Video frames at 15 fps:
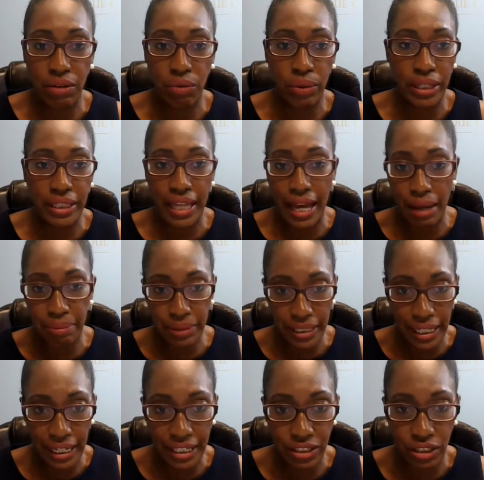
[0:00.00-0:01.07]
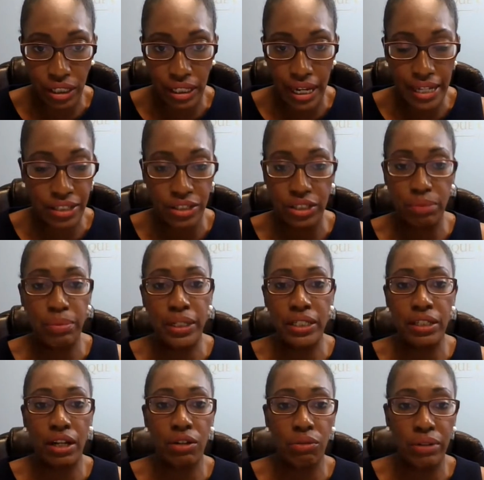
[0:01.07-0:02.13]
with the application and just be
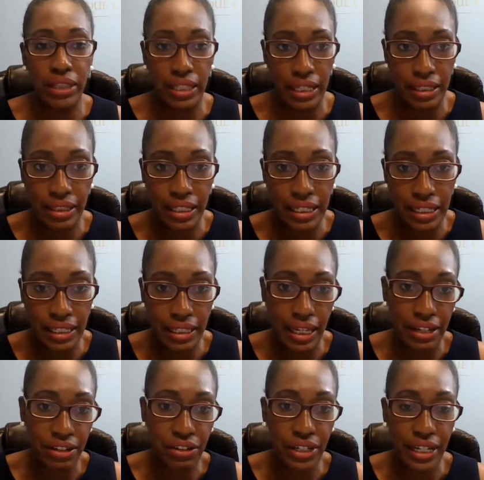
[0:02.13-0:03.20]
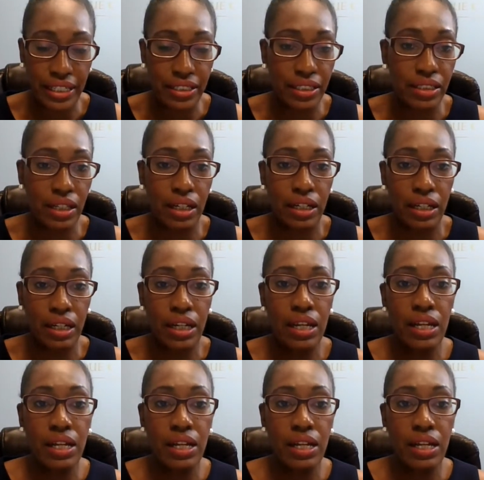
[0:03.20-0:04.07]
done with it, thinking that your case is going to